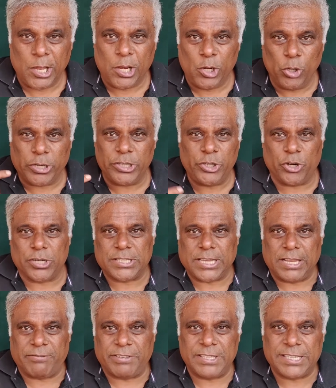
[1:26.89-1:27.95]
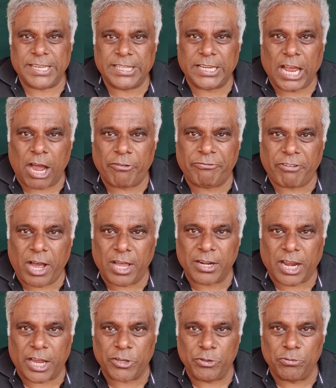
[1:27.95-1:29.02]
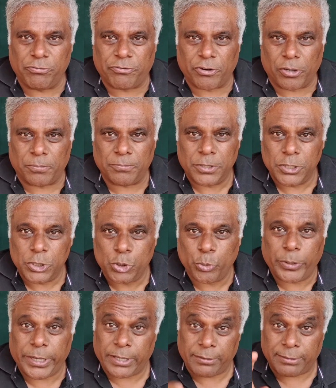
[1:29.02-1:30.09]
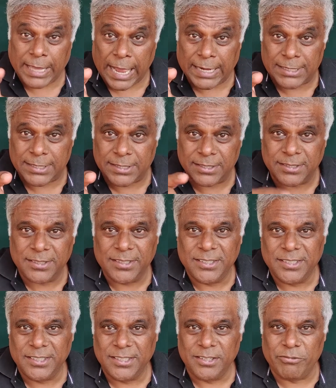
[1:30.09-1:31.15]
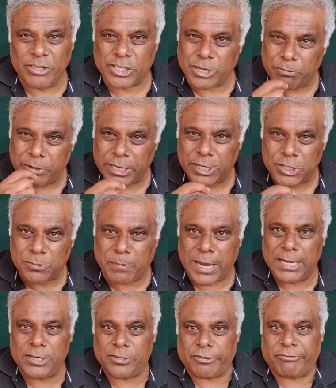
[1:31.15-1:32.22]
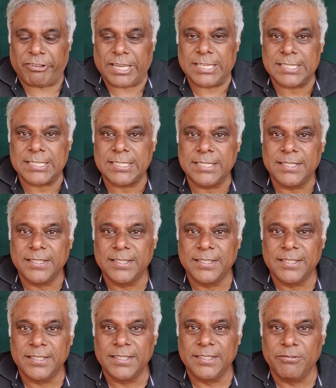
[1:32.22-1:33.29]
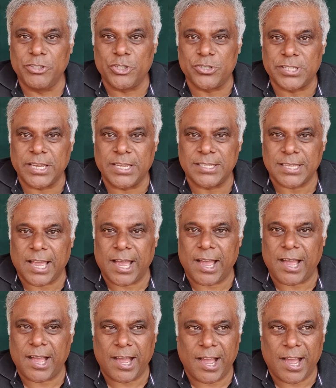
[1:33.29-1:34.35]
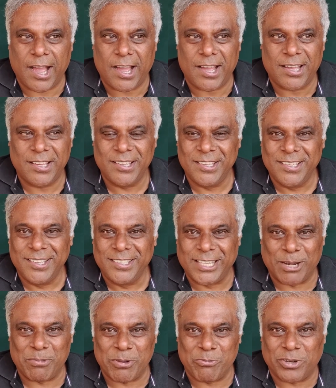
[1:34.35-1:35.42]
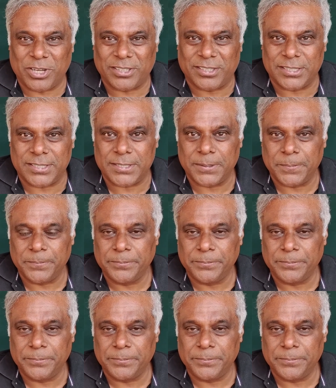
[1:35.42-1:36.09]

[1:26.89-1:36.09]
look at yourself and say that how far are you from doing that? Which can bring a smile to your face, which you say is, aha, that'll be worth it.